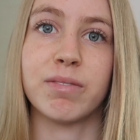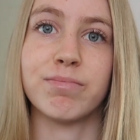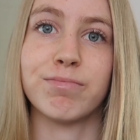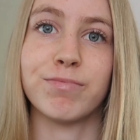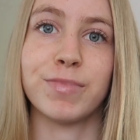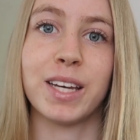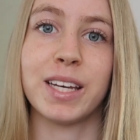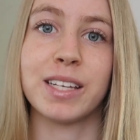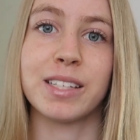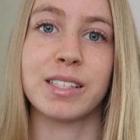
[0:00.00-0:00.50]

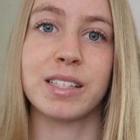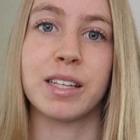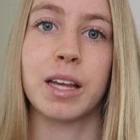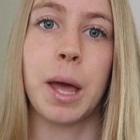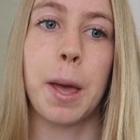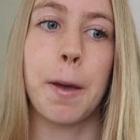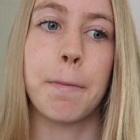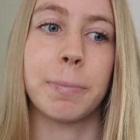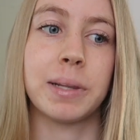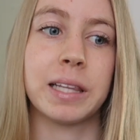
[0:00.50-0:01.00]
there's
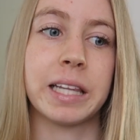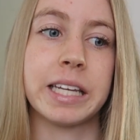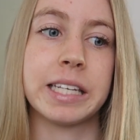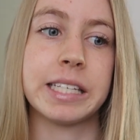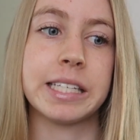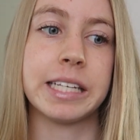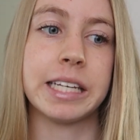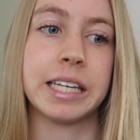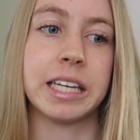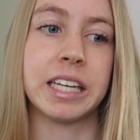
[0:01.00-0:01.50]

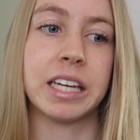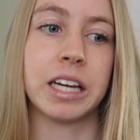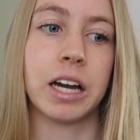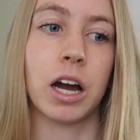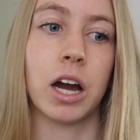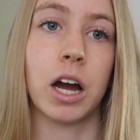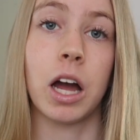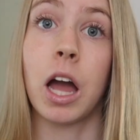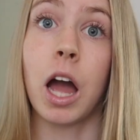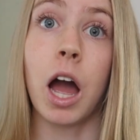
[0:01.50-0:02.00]

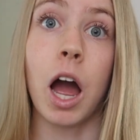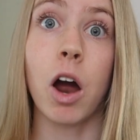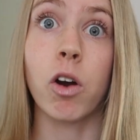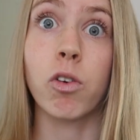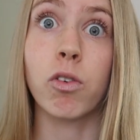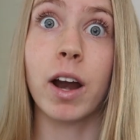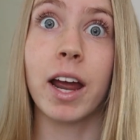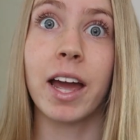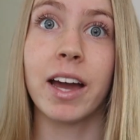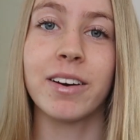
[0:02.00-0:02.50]
plenty
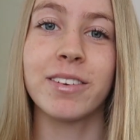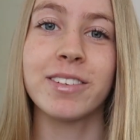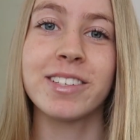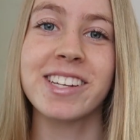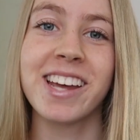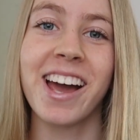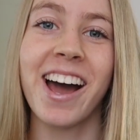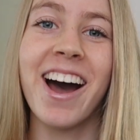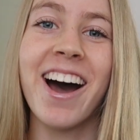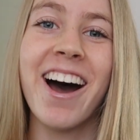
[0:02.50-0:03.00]
around.
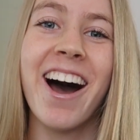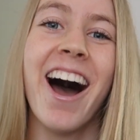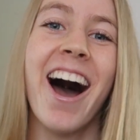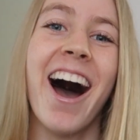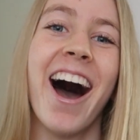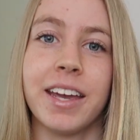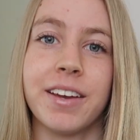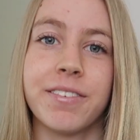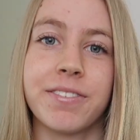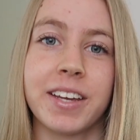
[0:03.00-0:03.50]

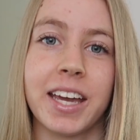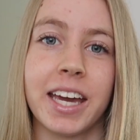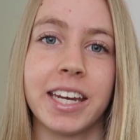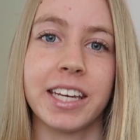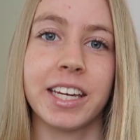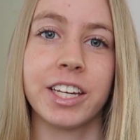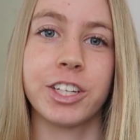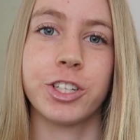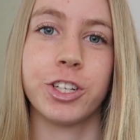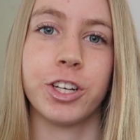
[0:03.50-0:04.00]
If
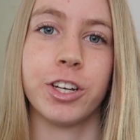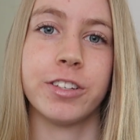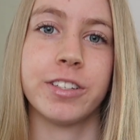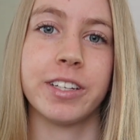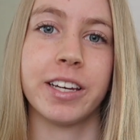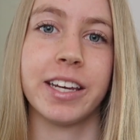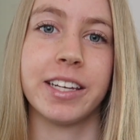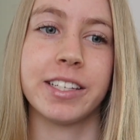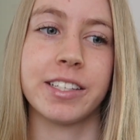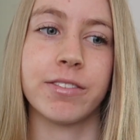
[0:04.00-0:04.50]
getting a tutor
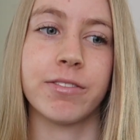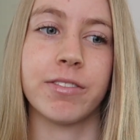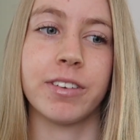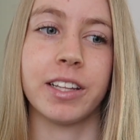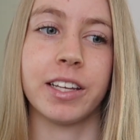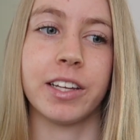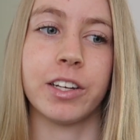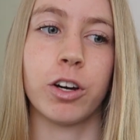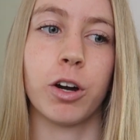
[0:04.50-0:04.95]
isn't really